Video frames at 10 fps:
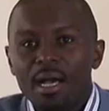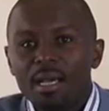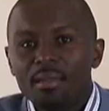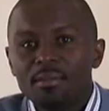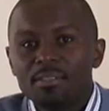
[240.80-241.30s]

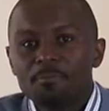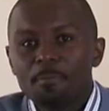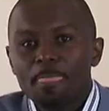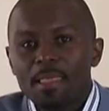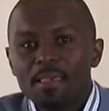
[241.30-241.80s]
and
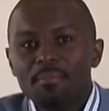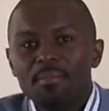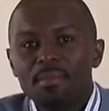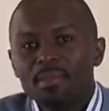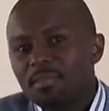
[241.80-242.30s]
then
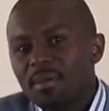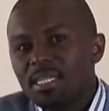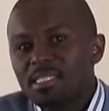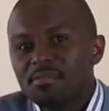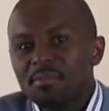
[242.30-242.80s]
it
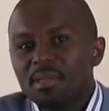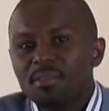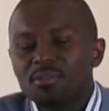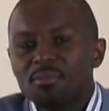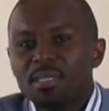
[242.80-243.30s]
must have a
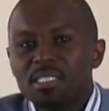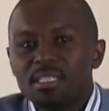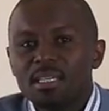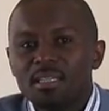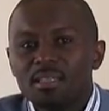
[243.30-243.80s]
method to measure.
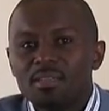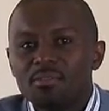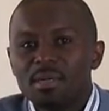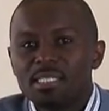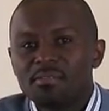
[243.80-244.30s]
You
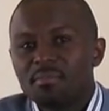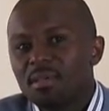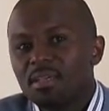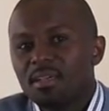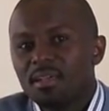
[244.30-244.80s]
must have
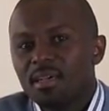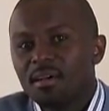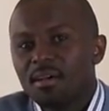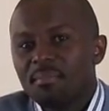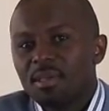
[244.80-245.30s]

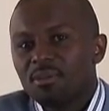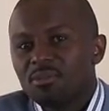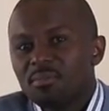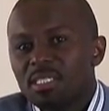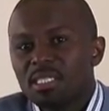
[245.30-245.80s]
a method
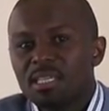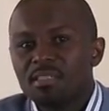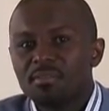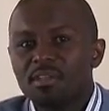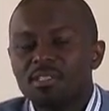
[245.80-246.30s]
to measure the
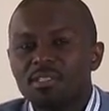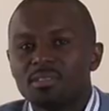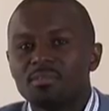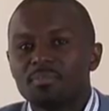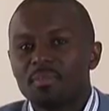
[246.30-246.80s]

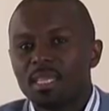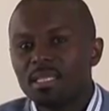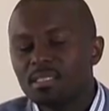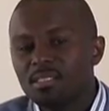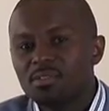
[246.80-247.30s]
intervention,
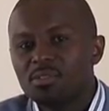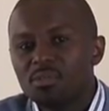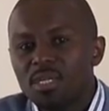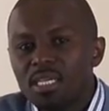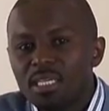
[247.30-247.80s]
and this is
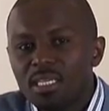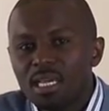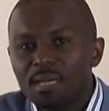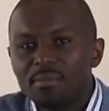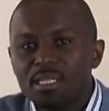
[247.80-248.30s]
usually
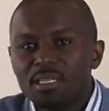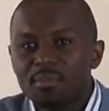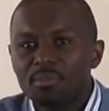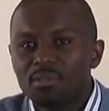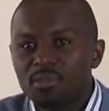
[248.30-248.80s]
captured in the
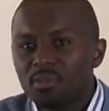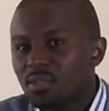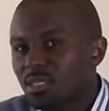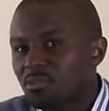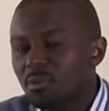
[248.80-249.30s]

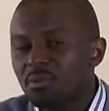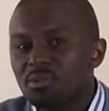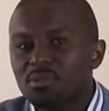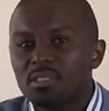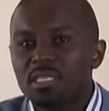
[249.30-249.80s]
protocol, as you're going
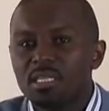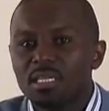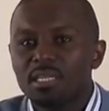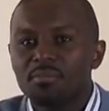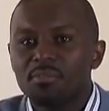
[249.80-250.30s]
to
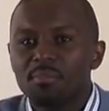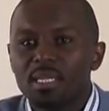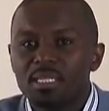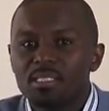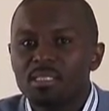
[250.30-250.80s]
see in a few
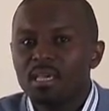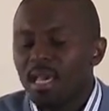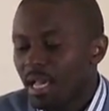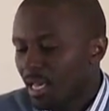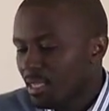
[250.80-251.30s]
minutes.
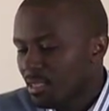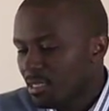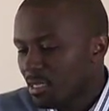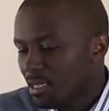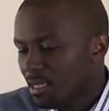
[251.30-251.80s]
And